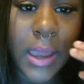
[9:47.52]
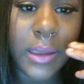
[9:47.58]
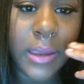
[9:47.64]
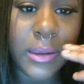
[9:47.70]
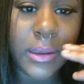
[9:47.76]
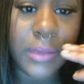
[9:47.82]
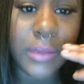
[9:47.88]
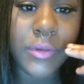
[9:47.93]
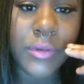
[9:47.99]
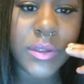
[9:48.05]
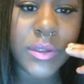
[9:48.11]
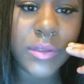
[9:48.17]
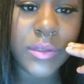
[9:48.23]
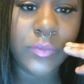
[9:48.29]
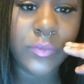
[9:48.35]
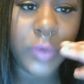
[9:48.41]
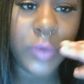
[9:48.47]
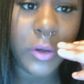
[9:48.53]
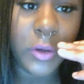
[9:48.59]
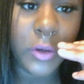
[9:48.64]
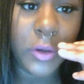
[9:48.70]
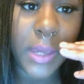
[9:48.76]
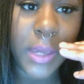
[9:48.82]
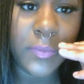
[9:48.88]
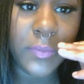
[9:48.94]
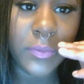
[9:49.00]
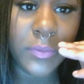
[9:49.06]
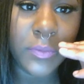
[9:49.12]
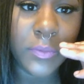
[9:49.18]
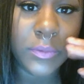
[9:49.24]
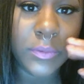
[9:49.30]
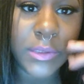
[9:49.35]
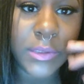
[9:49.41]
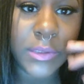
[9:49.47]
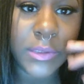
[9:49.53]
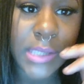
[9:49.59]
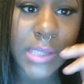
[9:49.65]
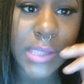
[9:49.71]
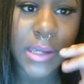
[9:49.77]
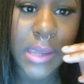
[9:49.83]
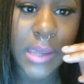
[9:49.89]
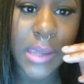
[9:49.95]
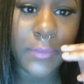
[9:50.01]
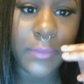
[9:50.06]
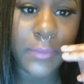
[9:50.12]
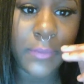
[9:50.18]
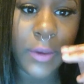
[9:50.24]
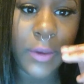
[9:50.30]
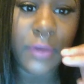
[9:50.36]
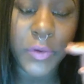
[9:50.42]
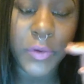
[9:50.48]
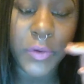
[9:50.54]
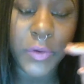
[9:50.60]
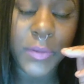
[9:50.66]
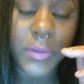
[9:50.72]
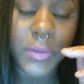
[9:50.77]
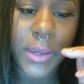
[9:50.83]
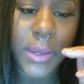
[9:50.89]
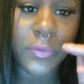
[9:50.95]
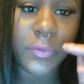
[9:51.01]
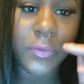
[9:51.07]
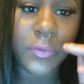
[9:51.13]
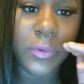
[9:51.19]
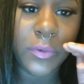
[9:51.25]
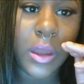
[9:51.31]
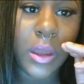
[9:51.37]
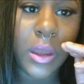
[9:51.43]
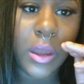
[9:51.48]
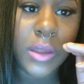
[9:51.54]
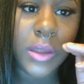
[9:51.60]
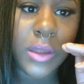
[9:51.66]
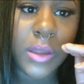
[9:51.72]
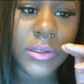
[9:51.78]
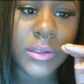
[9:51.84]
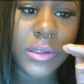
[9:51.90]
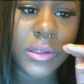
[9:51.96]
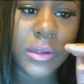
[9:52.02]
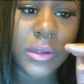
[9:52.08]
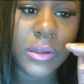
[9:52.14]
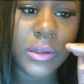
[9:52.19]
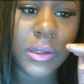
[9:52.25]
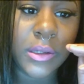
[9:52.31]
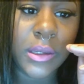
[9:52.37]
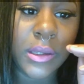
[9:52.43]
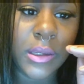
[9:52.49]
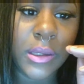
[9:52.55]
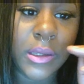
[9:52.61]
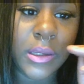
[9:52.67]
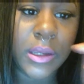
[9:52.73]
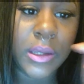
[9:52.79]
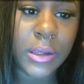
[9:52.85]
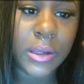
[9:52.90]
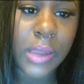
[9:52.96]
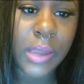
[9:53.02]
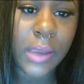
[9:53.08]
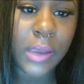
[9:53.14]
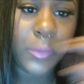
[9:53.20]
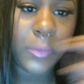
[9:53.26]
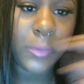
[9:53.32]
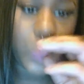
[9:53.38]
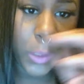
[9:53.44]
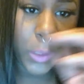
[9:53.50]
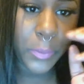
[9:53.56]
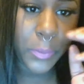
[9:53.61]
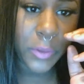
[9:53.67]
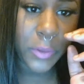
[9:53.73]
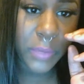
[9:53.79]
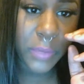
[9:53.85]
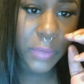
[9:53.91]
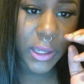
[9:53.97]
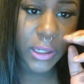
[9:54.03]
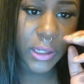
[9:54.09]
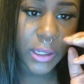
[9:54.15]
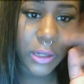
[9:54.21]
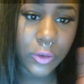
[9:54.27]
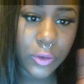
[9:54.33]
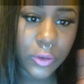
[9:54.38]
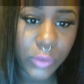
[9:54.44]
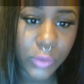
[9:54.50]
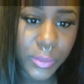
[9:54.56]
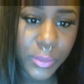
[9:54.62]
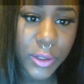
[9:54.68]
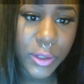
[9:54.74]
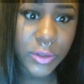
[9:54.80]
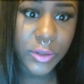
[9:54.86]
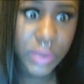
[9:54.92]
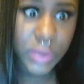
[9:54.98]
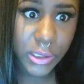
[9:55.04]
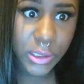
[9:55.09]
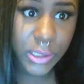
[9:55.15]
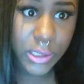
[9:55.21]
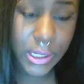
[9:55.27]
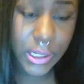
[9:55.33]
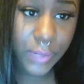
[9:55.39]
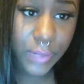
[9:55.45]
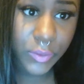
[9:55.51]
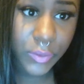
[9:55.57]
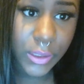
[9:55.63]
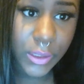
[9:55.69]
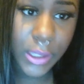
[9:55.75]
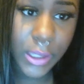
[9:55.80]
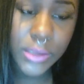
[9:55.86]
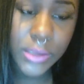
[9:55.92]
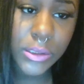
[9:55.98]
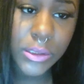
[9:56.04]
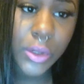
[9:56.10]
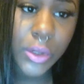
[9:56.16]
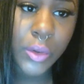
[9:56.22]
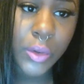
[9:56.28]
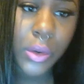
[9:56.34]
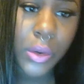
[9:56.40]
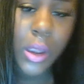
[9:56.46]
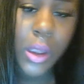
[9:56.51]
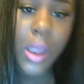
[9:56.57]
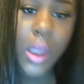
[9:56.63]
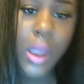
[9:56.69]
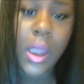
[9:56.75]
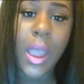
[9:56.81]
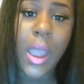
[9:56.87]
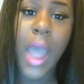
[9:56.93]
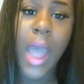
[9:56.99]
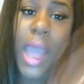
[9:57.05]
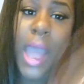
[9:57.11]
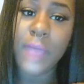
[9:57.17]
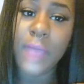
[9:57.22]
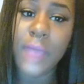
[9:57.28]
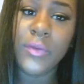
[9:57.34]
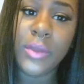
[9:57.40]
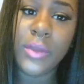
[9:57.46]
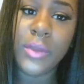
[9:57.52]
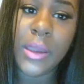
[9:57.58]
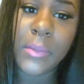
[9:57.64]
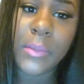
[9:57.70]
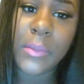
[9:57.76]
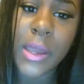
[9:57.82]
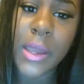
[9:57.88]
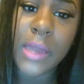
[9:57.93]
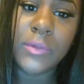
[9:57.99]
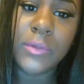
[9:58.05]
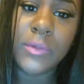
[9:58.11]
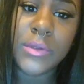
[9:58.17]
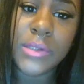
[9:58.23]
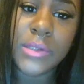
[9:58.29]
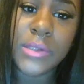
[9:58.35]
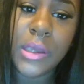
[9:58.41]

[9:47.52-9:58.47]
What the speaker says: it was very painful the second time around. It was very painful to get it like re-put back in or re-pierced again after that. So I feel like mine was